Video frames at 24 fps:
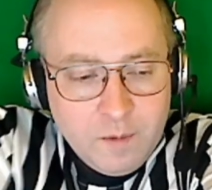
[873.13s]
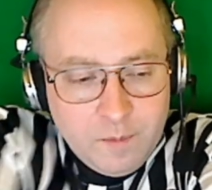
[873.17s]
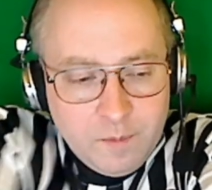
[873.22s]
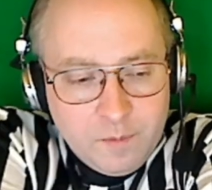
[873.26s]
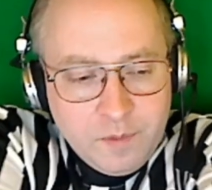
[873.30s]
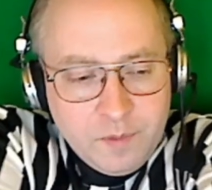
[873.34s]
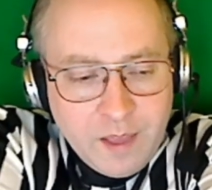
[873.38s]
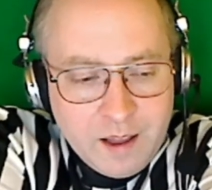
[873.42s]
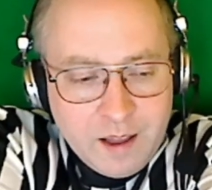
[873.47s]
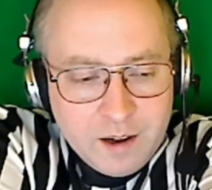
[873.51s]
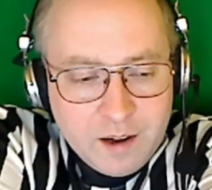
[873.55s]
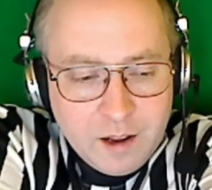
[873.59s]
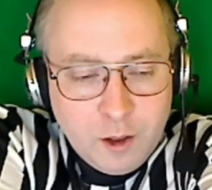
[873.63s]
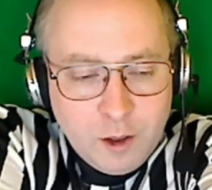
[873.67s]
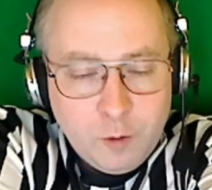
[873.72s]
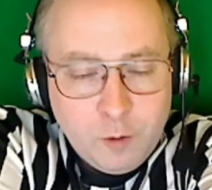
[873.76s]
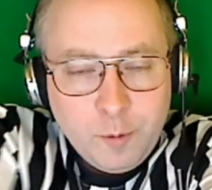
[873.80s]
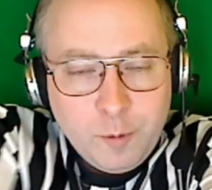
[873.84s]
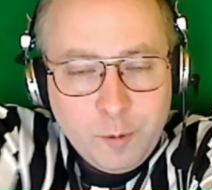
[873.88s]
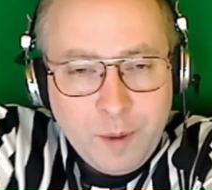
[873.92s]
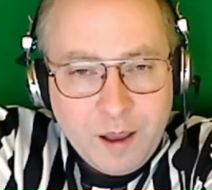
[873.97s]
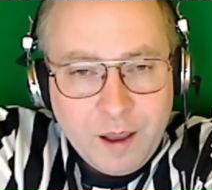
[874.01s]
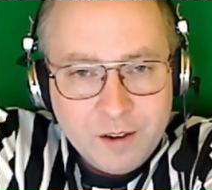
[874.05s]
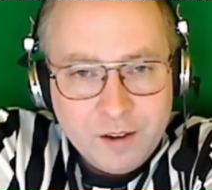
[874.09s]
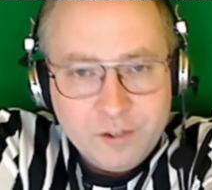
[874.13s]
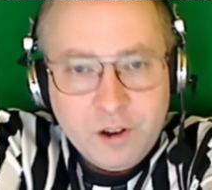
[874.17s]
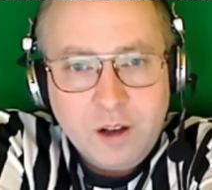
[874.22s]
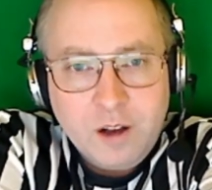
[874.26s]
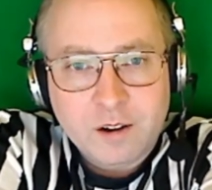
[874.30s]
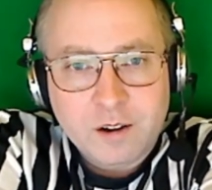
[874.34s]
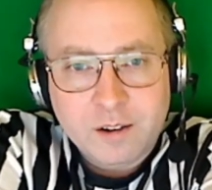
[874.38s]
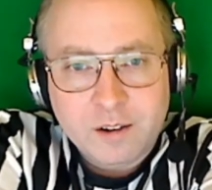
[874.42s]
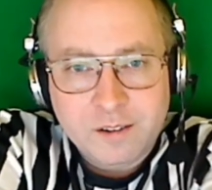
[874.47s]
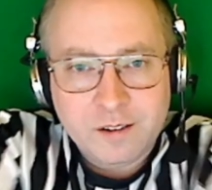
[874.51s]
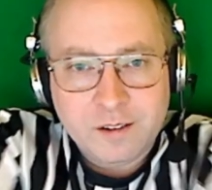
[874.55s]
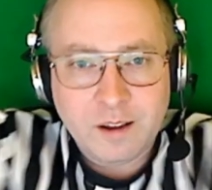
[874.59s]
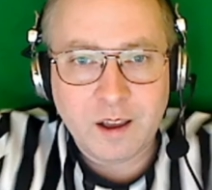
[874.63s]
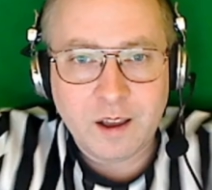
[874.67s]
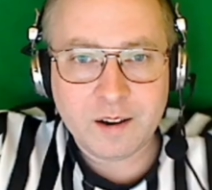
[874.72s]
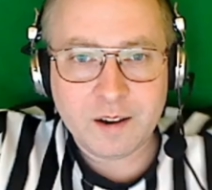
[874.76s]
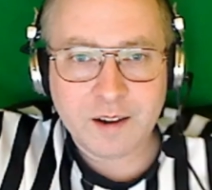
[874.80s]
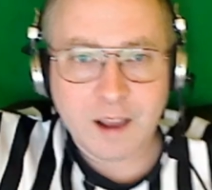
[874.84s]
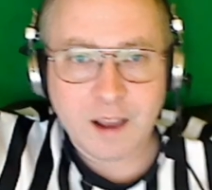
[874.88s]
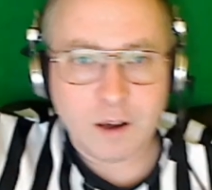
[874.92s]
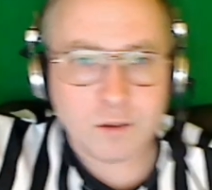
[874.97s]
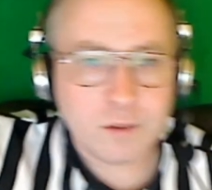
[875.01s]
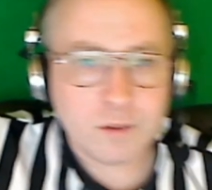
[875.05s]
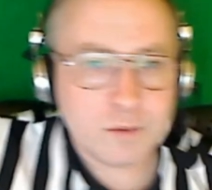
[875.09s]
that elbow pad is not going to slide
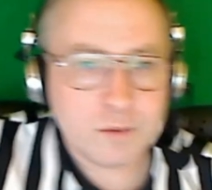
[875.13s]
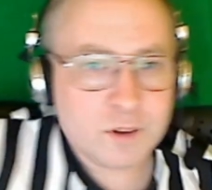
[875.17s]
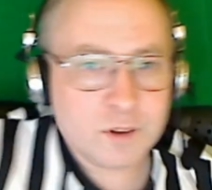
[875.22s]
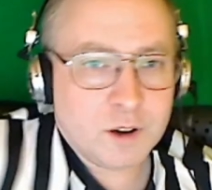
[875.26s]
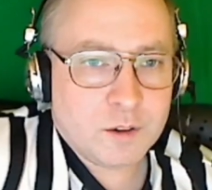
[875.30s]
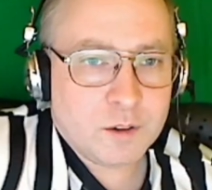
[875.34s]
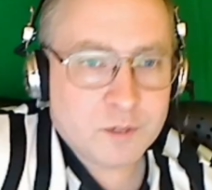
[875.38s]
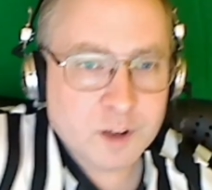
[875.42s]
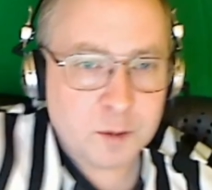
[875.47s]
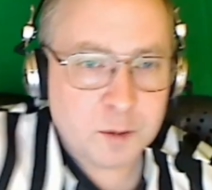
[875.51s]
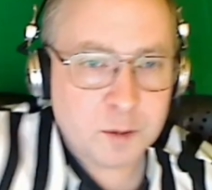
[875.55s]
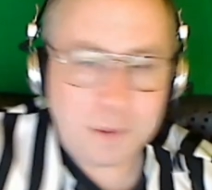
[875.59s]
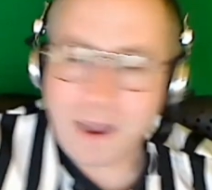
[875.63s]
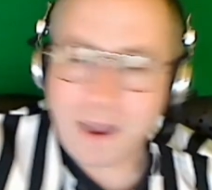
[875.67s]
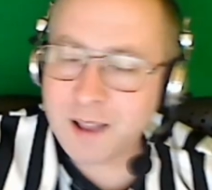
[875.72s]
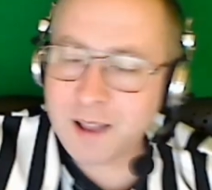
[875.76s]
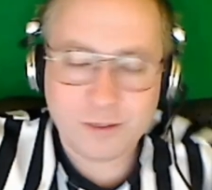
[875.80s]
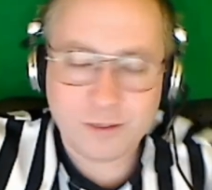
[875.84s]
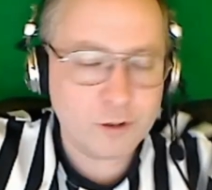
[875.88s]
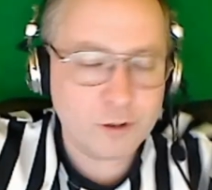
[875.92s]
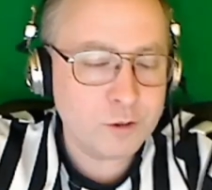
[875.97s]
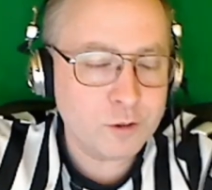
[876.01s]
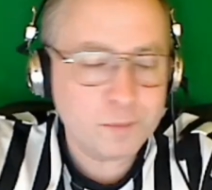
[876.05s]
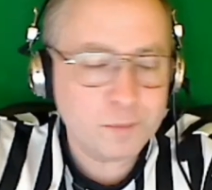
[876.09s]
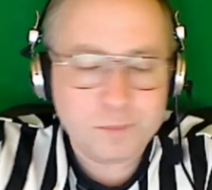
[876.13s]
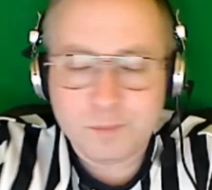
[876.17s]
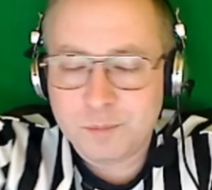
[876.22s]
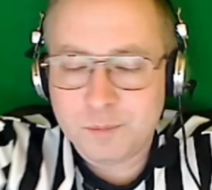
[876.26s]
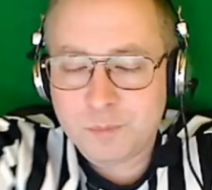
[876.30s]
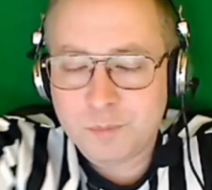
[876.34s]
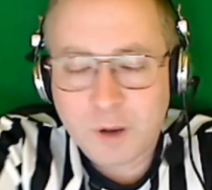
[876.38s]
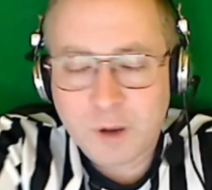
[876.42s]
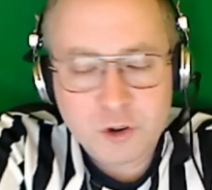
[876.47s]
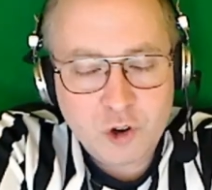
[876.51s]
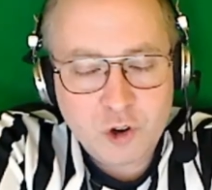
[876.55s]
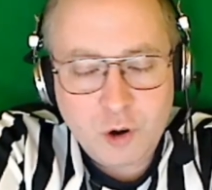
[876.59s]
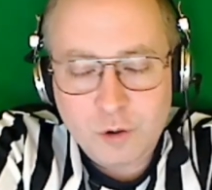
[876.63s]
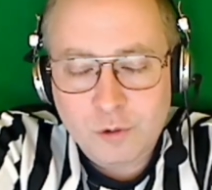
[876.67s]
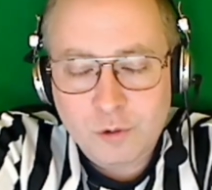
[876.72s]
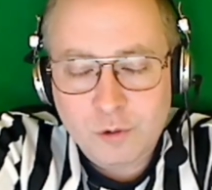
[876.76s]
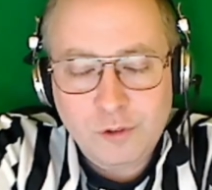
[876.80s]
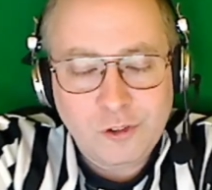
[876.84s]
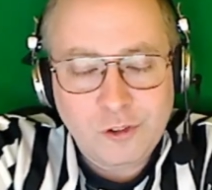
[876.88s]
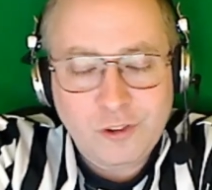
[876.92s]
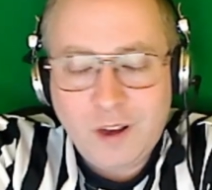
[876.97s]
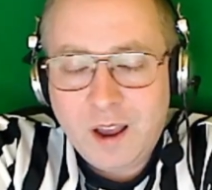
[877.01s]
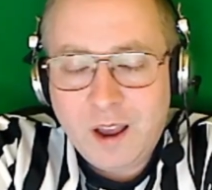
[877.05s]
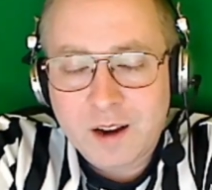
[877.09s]
down. Knee pads are much harder to
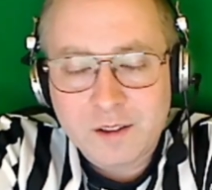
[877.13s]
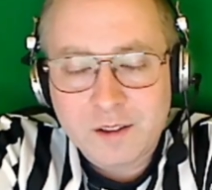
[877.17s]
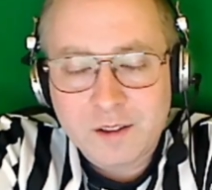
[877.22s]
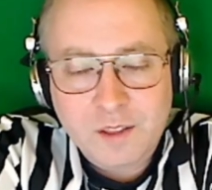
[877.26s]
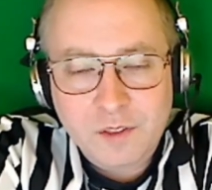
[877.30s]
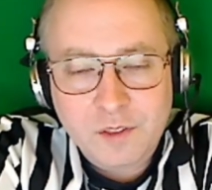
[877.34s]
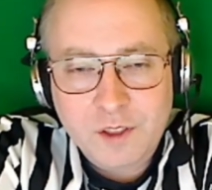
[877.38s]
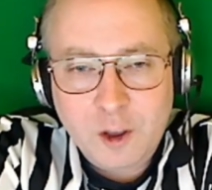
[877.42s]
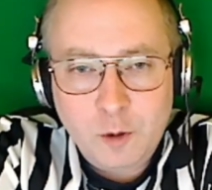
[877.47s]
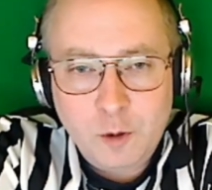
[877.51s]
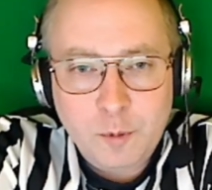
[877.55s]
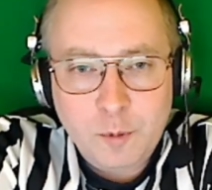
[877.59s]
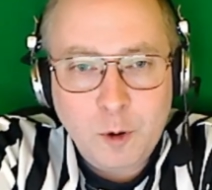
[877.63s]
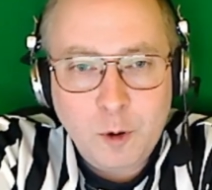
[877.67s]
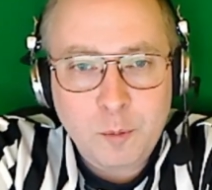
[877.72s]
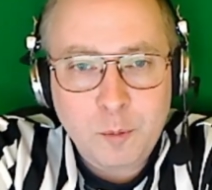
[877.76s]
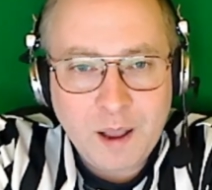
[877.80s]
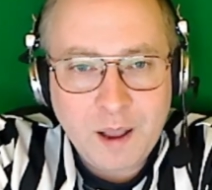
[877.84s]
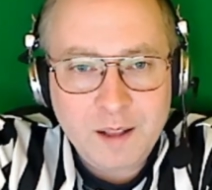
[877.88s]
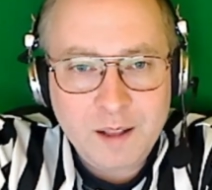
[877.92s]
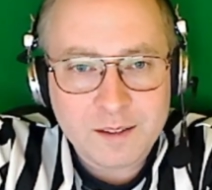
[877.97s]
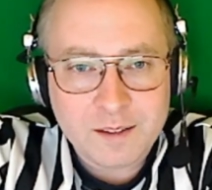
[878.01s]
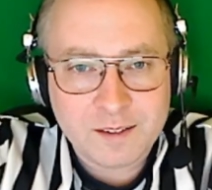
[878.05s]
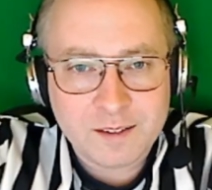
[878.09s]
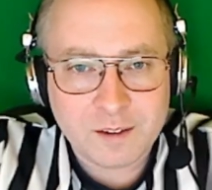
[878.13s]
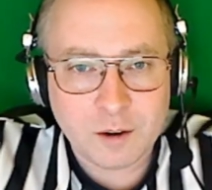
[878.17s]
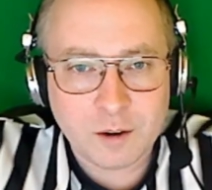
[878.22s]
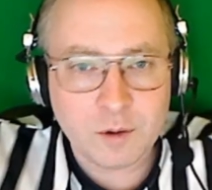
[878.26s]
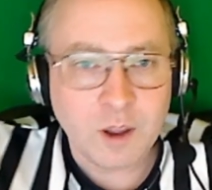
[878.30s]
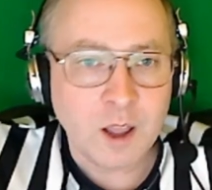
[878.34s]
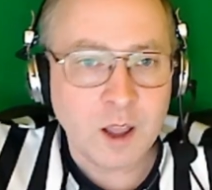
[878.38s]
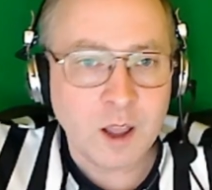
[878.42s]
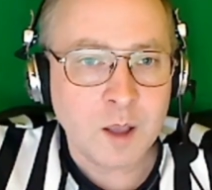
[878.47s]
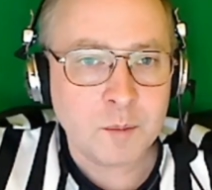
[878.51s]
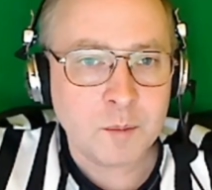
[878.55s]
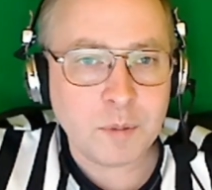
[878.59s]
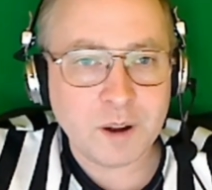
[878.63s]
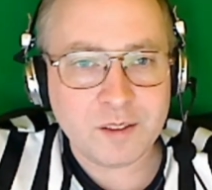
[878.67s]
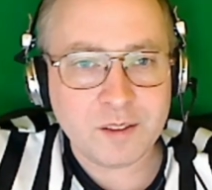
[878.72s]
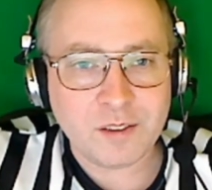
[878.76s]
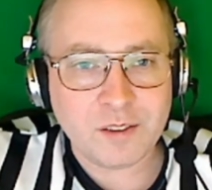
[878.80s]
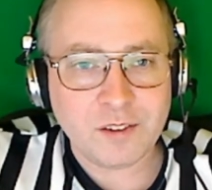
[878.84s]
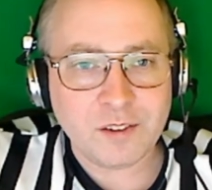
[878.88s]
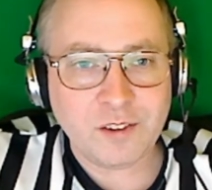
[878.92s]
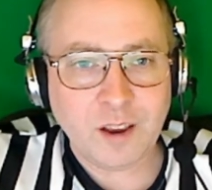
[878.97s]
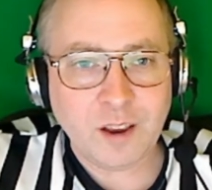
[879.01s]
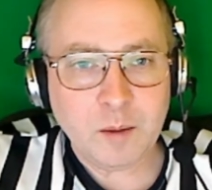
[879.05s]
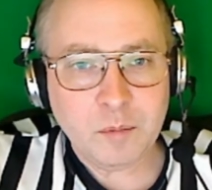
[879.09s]
slide than the elbow pads, but it's
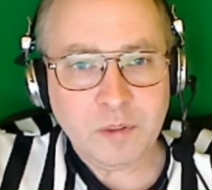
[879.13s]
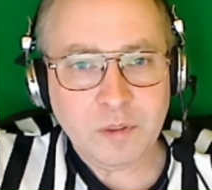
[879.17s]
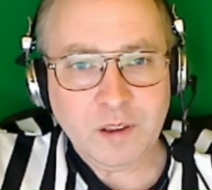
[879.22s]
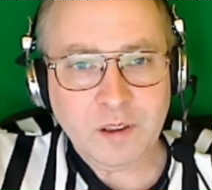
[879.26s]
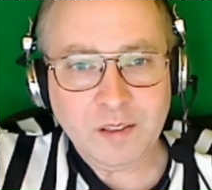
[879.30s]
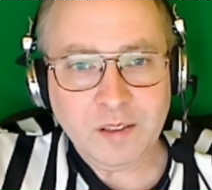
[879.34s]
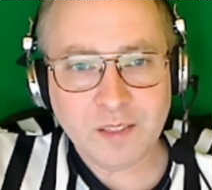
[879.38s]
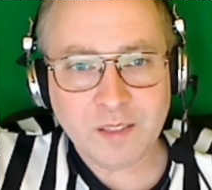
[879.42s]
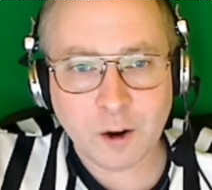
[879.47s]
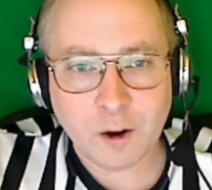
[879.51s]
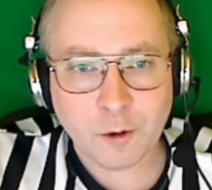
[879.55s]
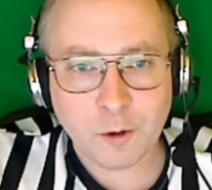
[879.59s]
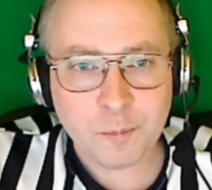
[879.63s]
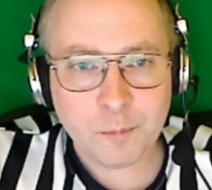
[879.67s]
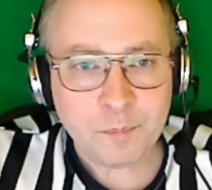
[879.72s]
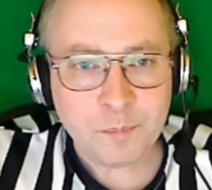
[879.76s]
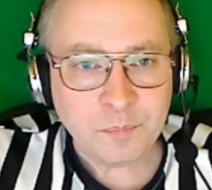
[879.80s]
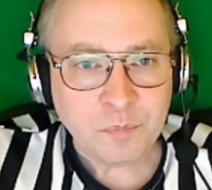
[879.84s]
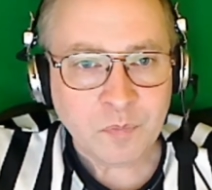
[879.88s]
the same thing there.